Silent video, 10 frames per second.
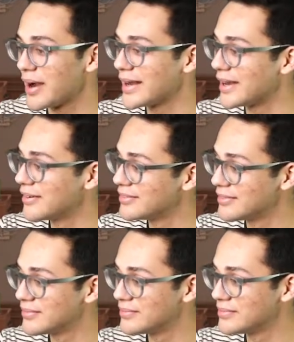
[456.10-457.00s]
right now.
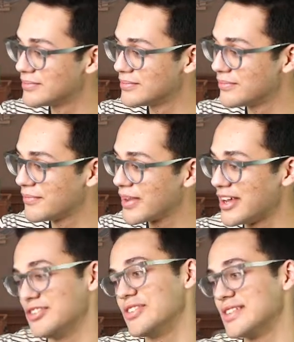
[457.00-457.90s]

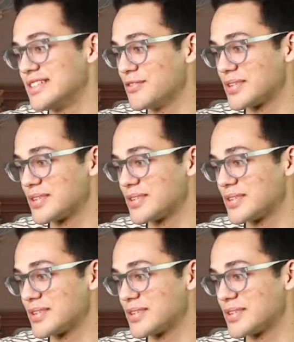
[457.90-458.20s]
As you can see,